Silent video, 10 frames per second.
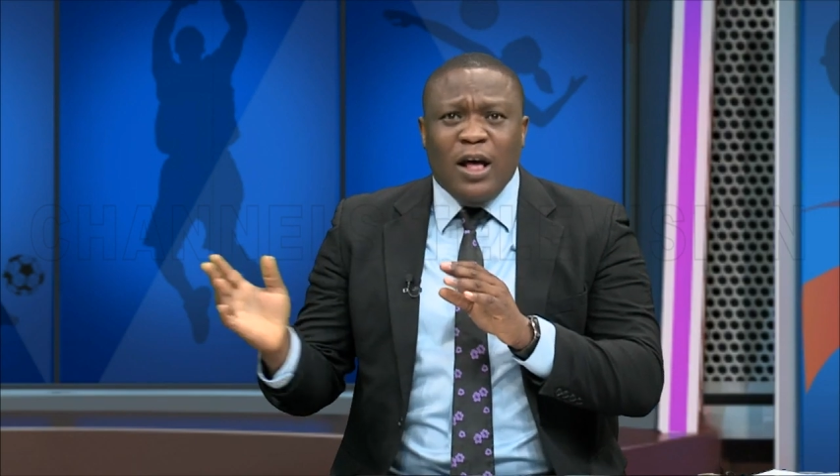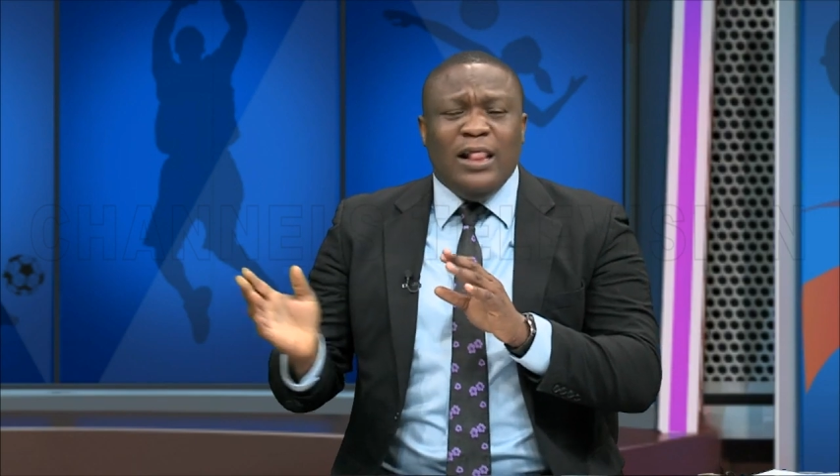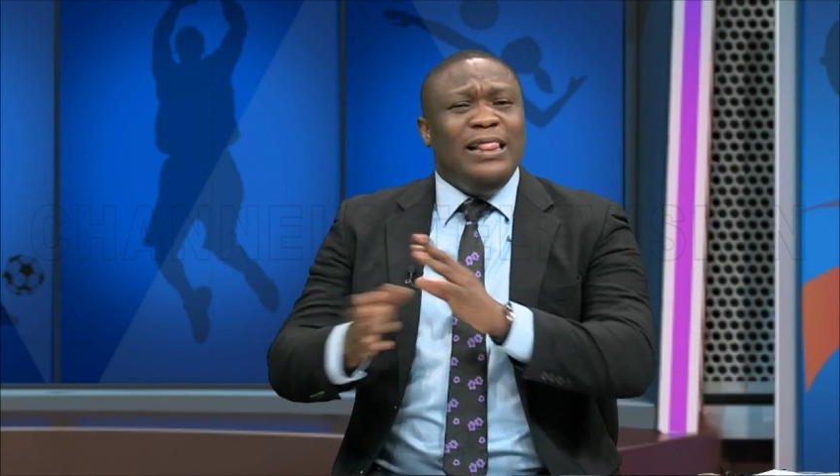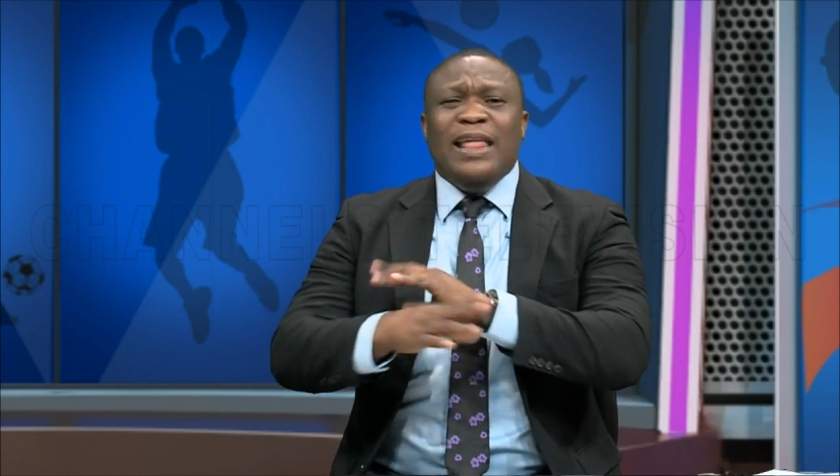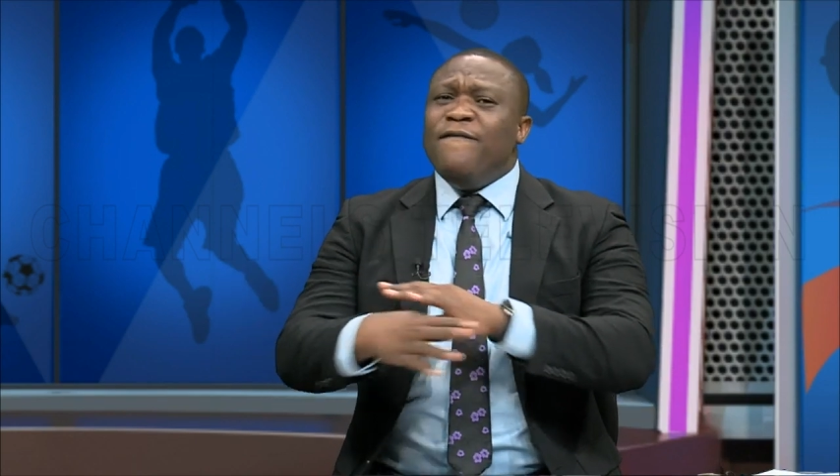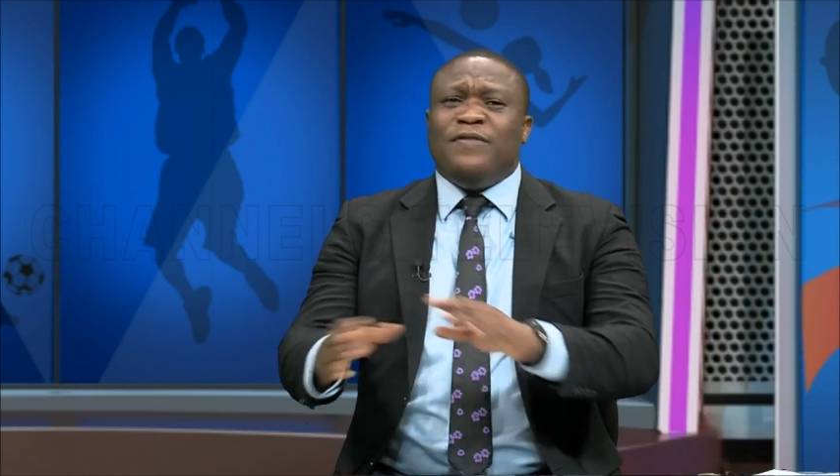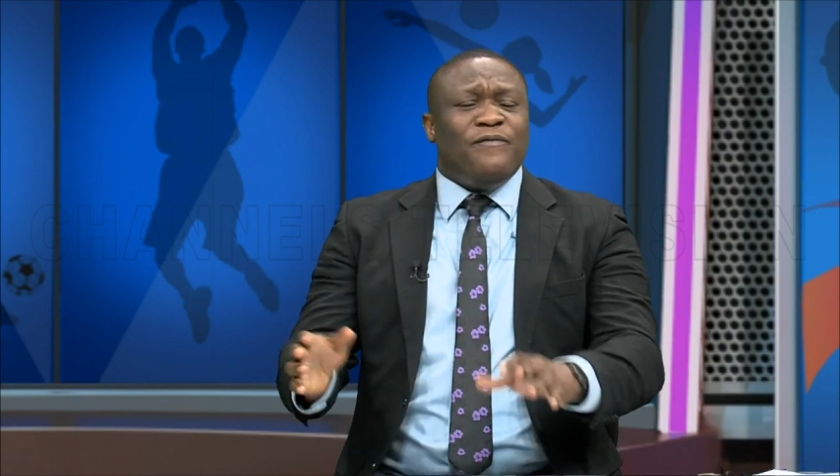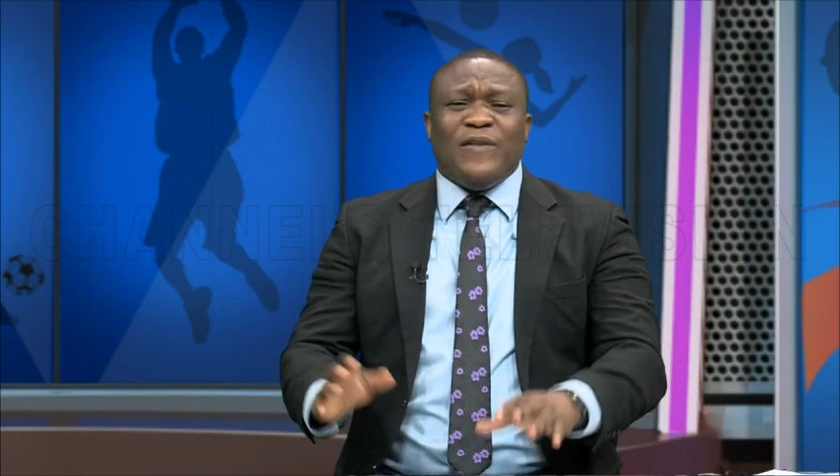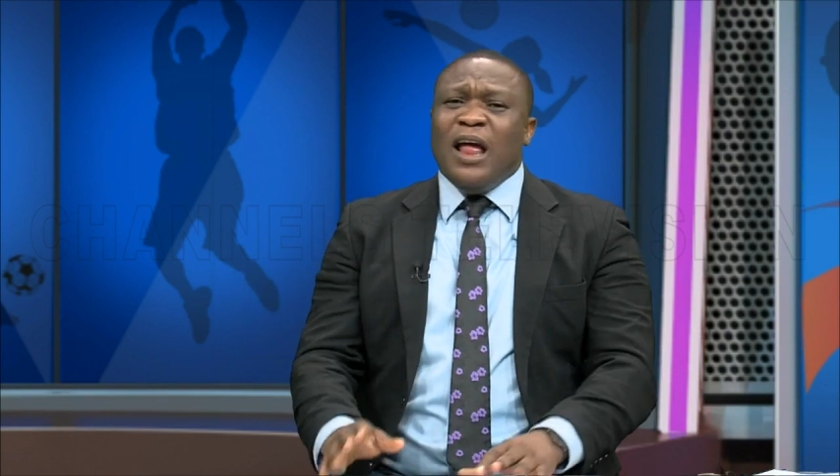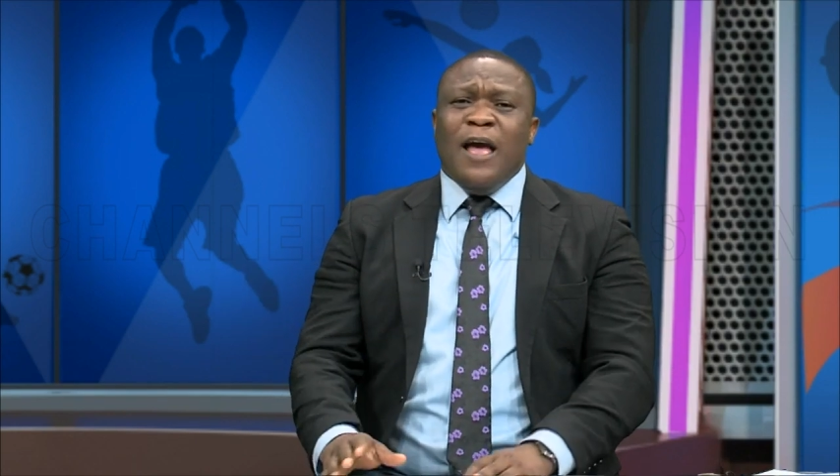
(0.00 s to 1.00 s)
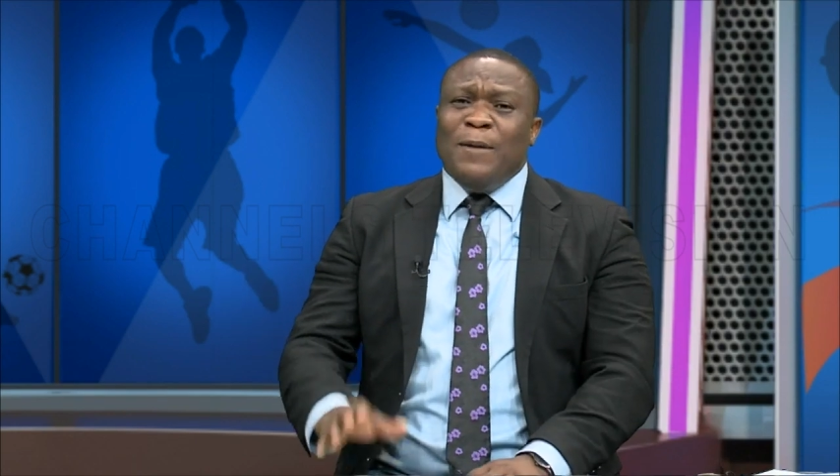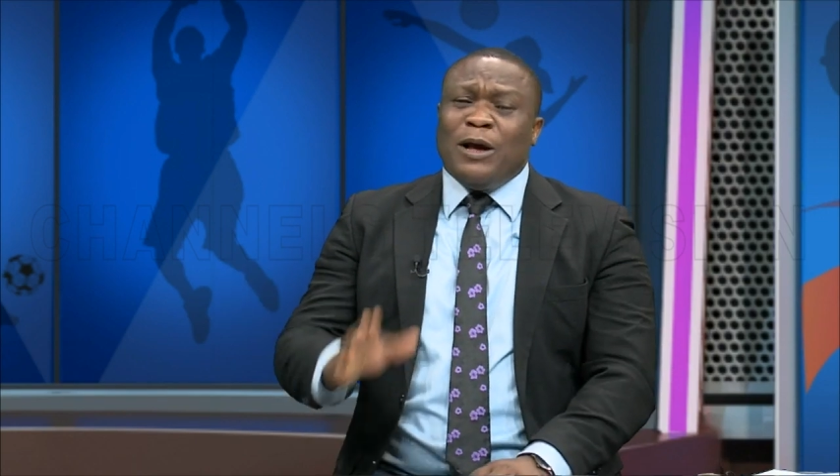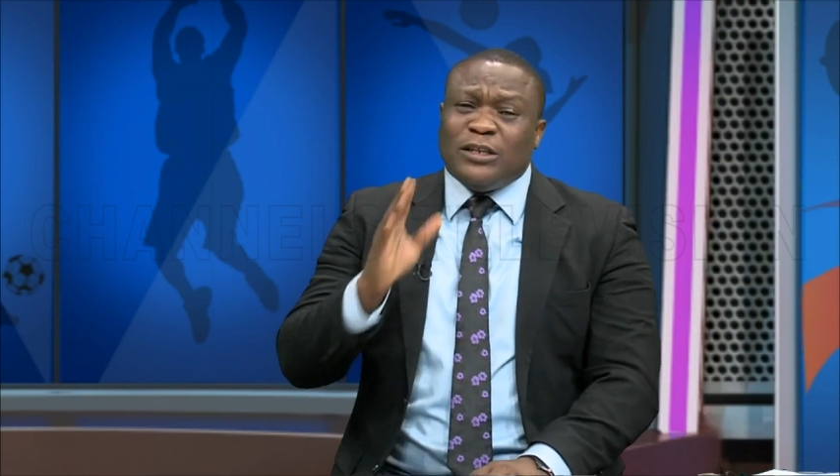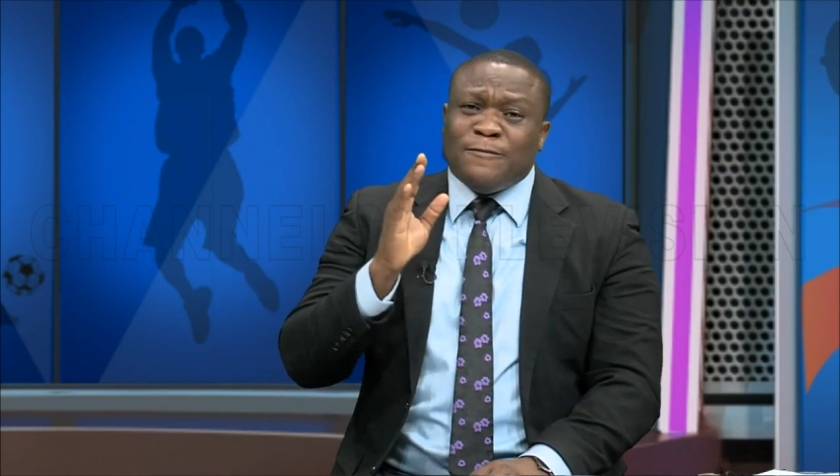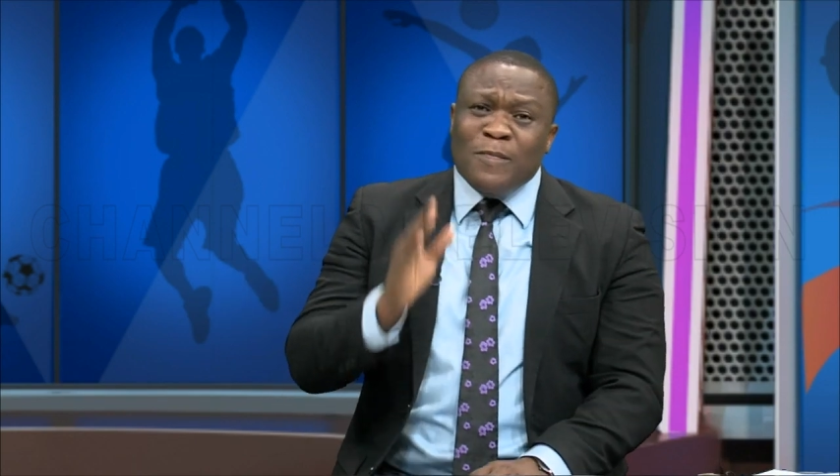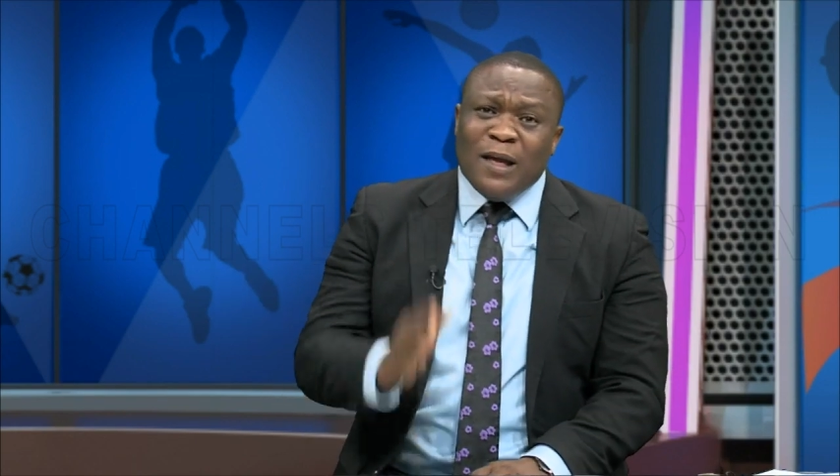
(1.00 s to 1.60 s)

Leave the... Because